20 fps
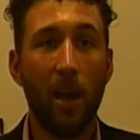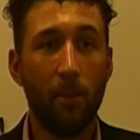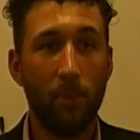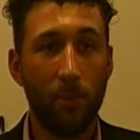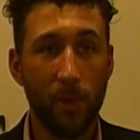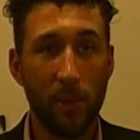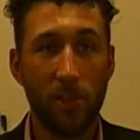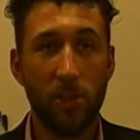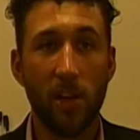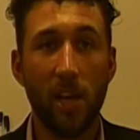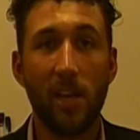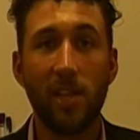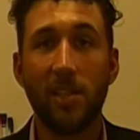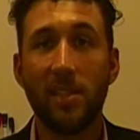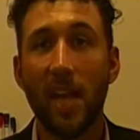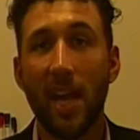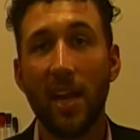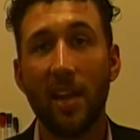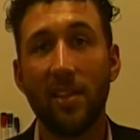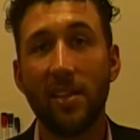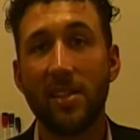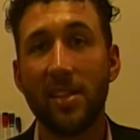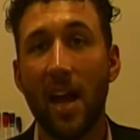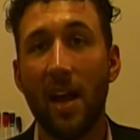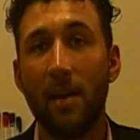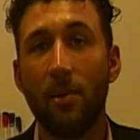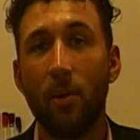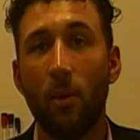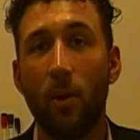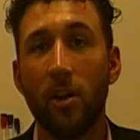I appreciate you taking the
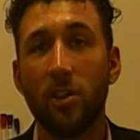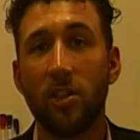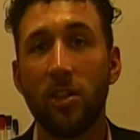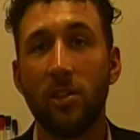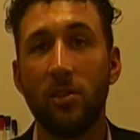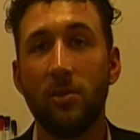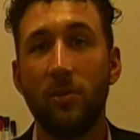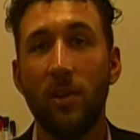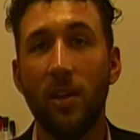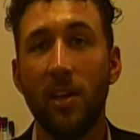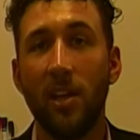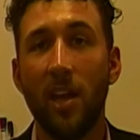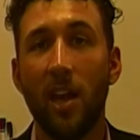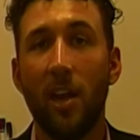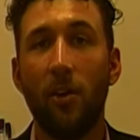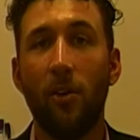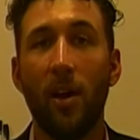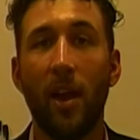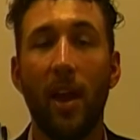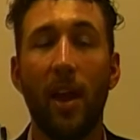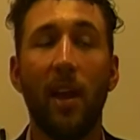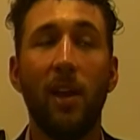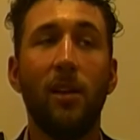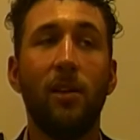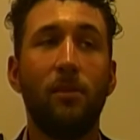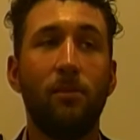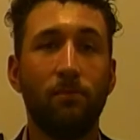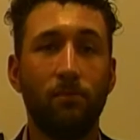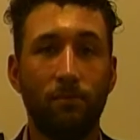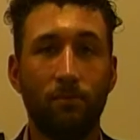time to watch this video
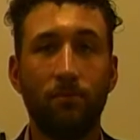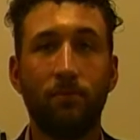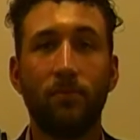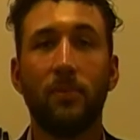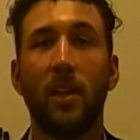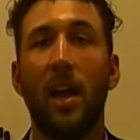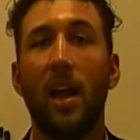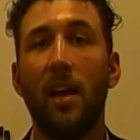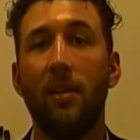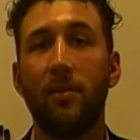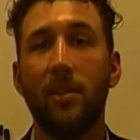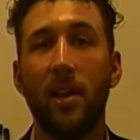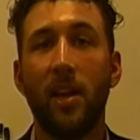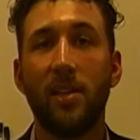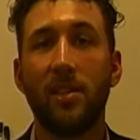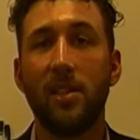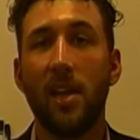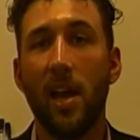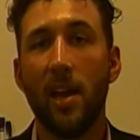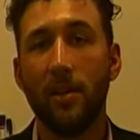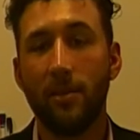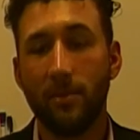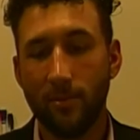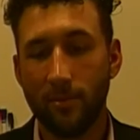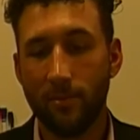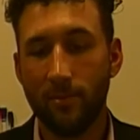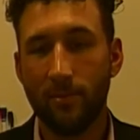and have a nice day.